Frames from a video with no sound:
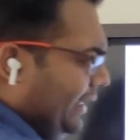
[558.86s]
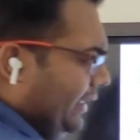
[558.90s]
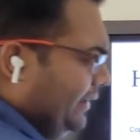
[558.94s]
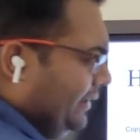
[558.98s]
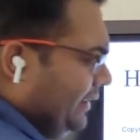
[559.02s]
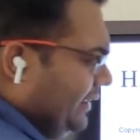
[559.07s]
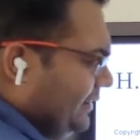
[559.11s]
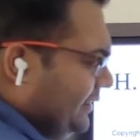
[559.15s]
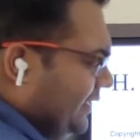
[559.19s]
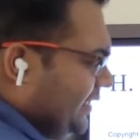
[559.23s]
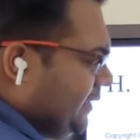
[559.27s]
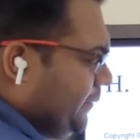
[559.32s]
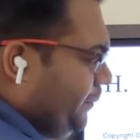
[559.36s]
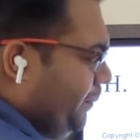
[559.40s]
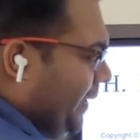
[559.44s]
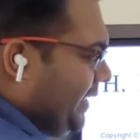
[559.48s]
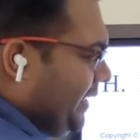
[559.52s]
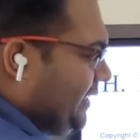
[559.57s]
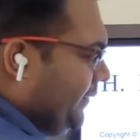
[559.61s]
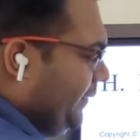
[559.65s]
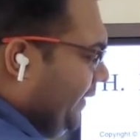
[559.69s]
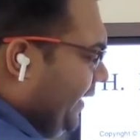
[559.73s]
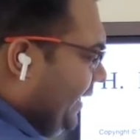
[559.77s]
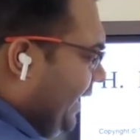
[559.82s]
in this
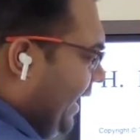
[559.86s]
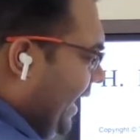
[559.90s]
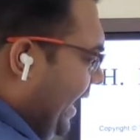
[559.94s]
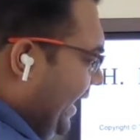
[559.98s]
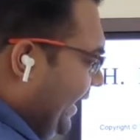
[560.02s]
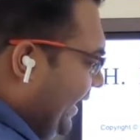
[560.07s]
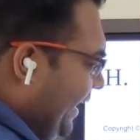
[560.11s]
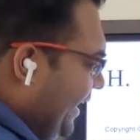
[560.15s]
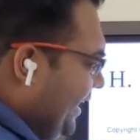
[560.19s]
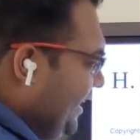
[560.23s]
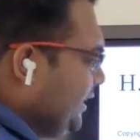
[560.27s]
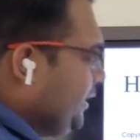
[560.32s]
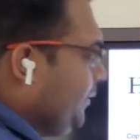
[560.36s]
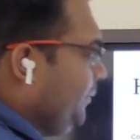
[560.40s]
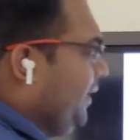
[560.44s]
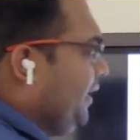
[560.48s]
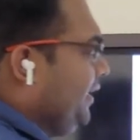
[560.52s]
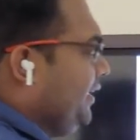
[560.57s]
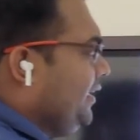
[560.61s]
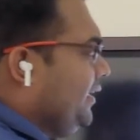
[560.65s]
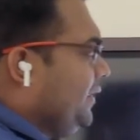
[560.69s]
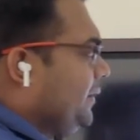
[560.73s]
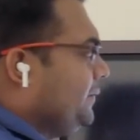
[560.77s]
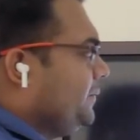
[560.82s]
specific
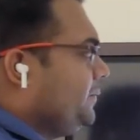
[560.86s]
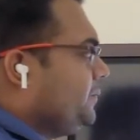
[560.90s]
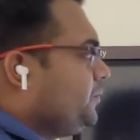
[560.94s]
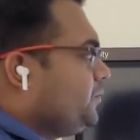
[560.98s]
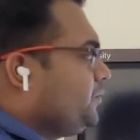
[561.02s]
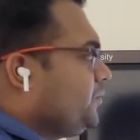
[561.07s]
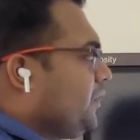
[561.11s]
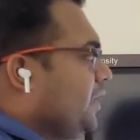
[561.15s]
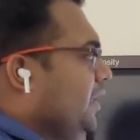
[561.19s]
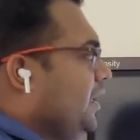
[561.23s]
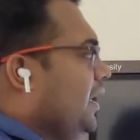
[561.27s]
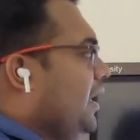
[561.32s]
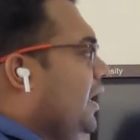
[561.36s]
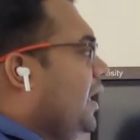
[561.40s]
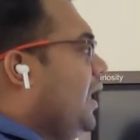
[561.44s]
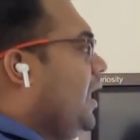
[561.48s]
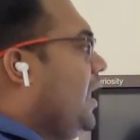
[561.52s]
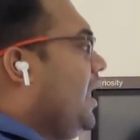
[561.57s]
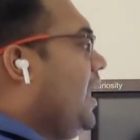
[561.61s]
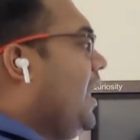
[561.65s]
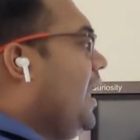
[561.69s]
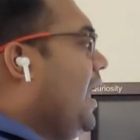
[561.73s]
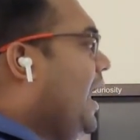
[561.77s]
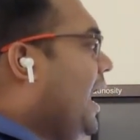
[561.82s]
arrangement,
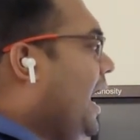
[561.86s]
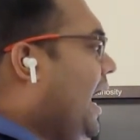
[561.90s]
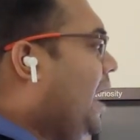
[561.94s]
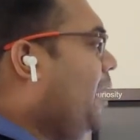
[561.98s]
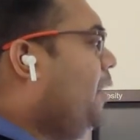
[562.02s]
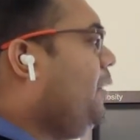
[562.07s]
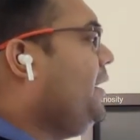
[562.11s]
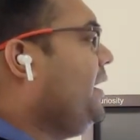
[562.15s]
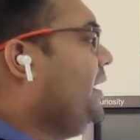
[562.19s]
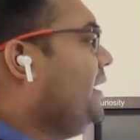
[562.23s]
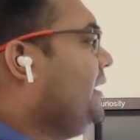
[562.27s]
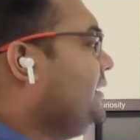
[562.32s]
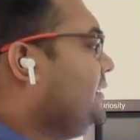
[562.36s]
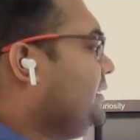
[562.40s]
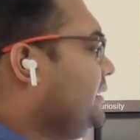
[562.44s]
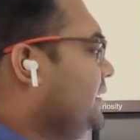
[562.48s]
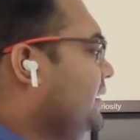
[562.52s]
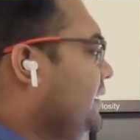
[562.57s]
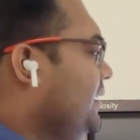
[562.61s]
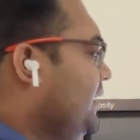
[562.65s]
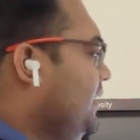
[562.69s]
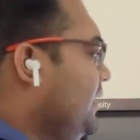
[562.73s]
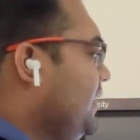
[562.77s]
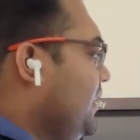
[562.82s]
how does
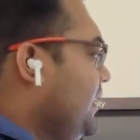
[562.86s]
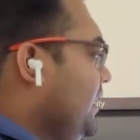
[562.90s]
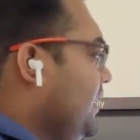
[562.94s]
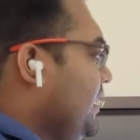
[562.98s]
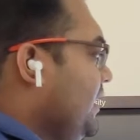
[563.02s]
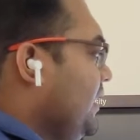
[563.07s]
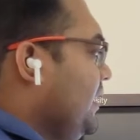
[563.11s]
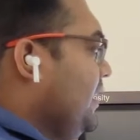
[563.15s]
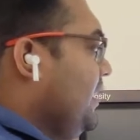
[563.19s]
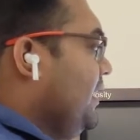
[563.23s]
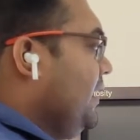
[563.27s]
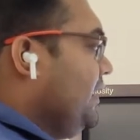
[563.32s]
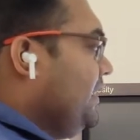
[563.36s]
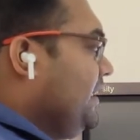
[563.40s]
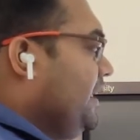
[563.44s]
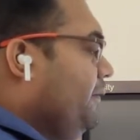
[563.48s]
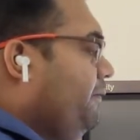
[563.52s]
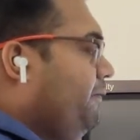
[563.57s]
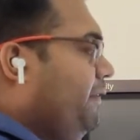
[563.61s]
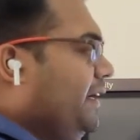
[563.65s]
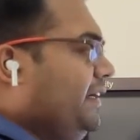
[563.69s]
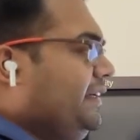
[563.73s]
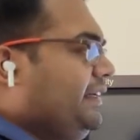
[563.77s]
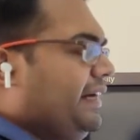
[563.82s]

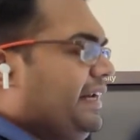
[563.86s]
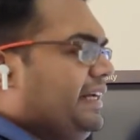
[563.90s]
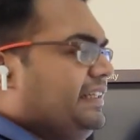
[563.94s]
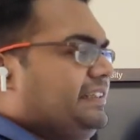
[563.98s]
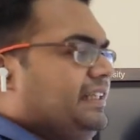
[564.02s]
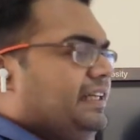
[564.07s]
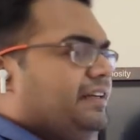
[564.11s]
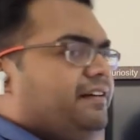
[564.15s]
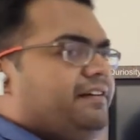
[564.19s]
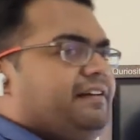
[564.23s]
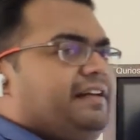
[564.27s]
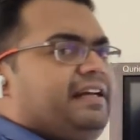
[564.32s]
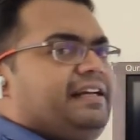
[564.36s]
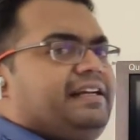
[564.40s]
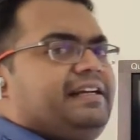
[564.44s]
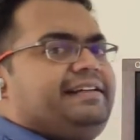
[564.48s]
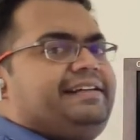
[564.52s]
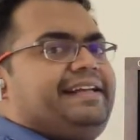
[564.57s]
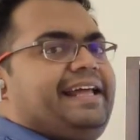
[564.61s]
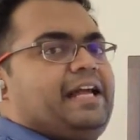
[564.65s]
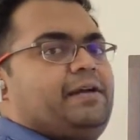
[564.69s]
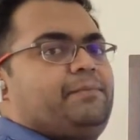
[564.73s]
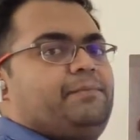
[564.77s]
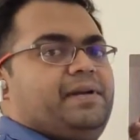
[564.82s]
the filtration
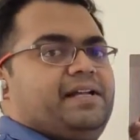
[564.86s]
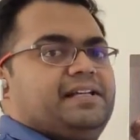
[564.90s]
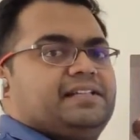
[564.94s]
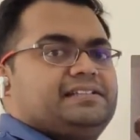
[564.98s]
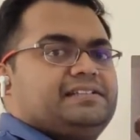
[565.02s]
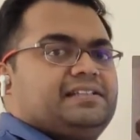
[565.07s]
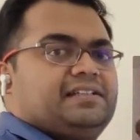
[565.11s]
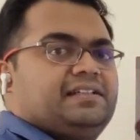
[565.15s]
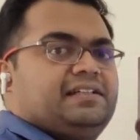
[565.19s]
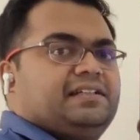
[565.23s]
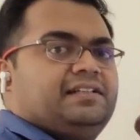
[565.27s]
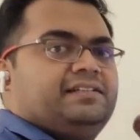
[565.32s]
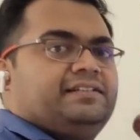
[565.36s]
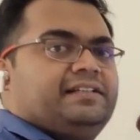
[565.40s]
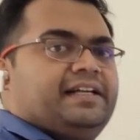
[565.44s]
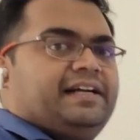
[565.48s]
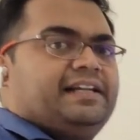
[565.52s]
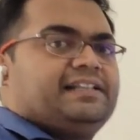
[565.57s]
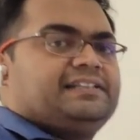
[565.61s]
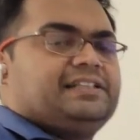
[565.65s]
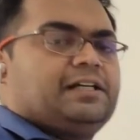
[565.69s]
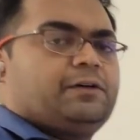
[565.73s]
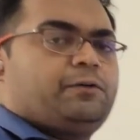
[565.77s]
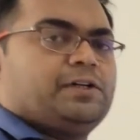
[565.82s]
really take place?
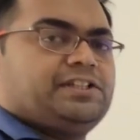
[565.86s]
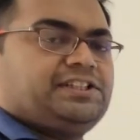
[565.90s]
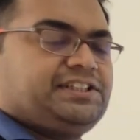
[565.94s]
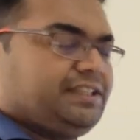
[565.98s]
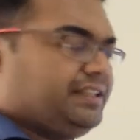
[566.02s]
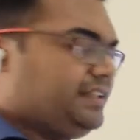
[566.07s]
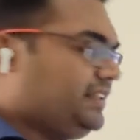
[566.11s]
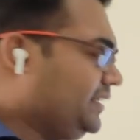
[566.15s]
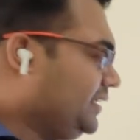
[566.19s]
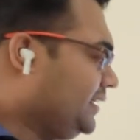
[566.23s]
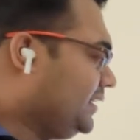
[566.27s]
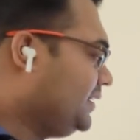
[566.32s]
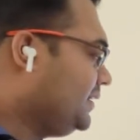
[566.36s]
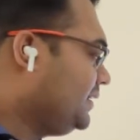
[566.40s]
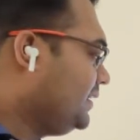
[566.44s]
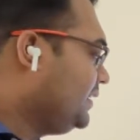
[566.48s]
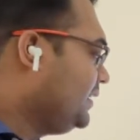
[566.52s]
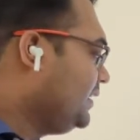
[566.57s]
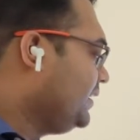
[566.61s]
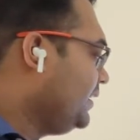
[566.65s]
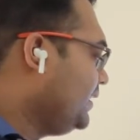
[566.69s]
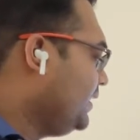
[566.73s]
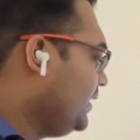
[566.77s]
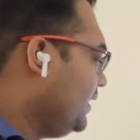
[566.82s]
That is the question here.
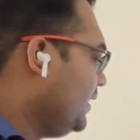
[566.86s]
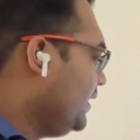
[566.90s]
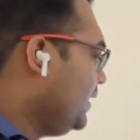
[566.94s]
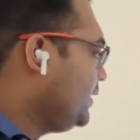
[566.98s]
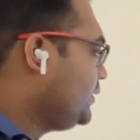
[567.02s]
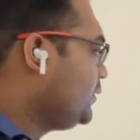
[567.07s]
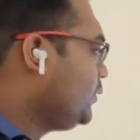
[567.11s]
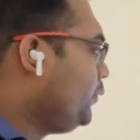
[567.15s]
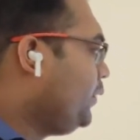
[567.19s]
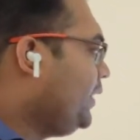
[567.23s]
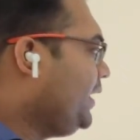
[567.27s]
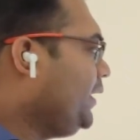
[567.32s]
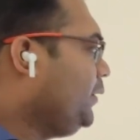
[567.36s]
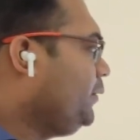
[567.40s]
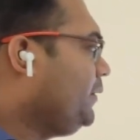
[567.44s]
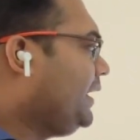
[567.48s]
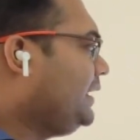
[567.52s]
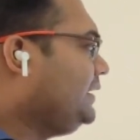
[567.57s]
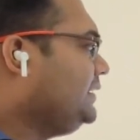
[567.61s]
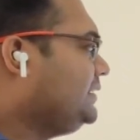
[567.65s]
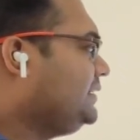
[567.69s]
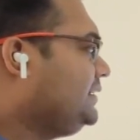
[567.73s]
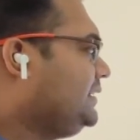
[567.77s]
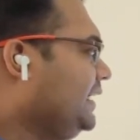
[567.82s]
So what you
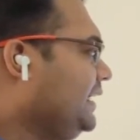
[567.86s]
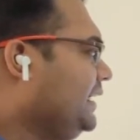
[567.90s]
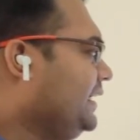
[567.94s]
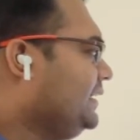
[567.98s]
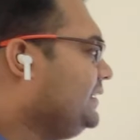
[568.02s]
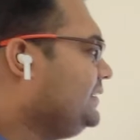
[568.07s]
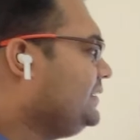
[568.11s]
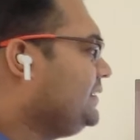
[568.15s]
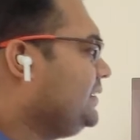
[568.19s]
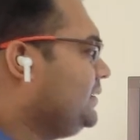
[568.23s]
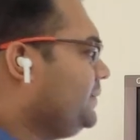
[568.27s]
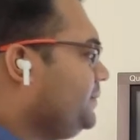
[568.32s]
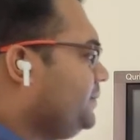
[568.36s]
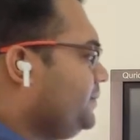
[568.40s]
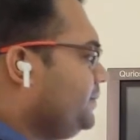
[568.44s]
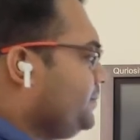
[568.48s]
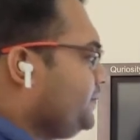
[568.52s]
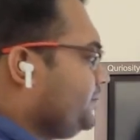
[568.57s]
can say is,